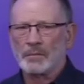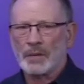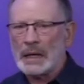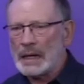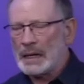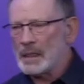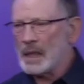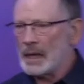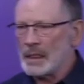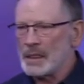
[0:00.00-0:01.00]
in, in,
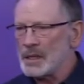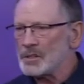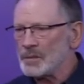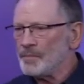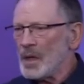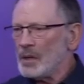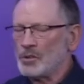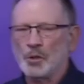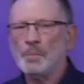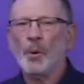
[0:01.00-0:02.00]
in this
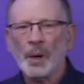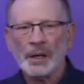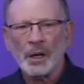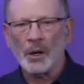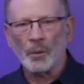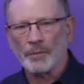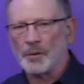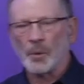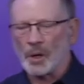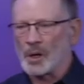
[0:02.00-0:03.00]
2.0, if you
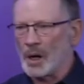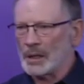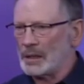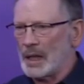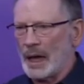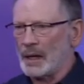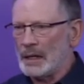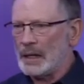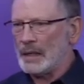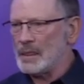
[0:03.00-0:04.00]
want to call it that, in,
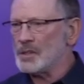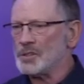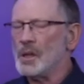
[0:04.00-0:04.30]
in, this